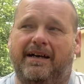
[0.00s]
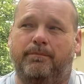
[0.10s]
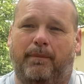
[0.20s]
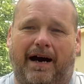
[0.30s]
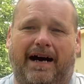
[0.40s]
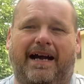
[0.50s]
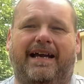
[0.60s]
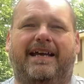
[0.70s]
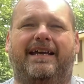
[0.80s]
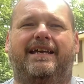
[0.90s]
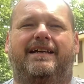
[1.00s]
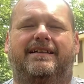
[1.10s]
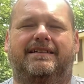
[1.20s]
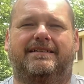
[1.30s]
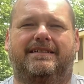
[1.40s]
my
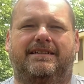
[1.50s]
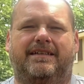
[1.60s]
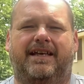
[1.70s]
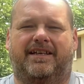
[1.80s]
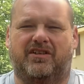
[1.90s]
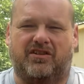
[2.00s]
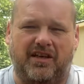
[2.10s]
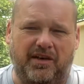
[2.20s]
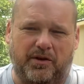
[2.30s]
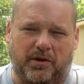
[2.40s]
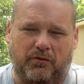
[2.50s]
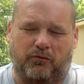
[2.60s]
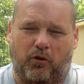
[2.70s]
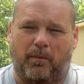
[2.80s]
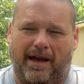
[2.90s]
extender
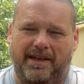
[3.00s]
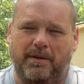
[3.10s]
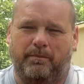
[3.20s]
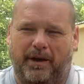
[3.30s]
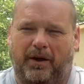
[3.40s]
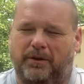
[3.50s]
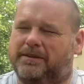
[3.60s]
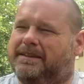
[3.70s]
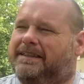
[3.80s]
for my hip belt.